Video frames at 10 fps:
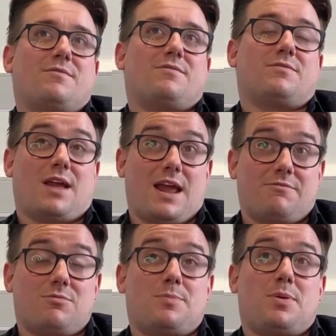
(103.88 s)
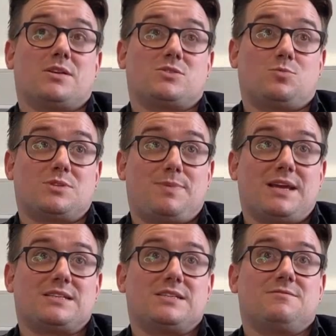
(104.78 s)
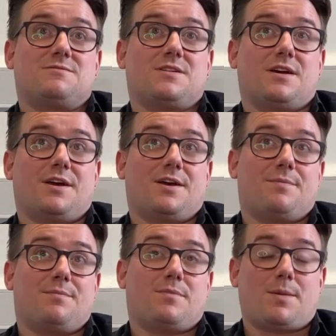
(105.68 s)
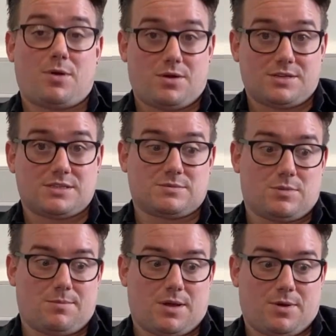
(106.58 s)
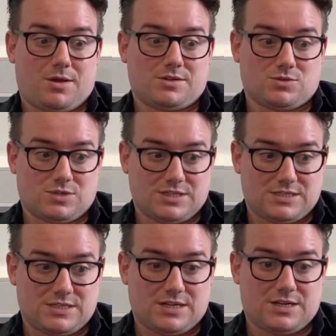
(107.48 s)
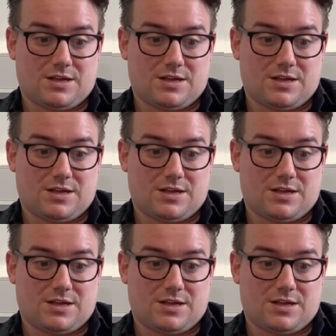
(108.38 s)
Again, from a personal perspective, my partner's autistic,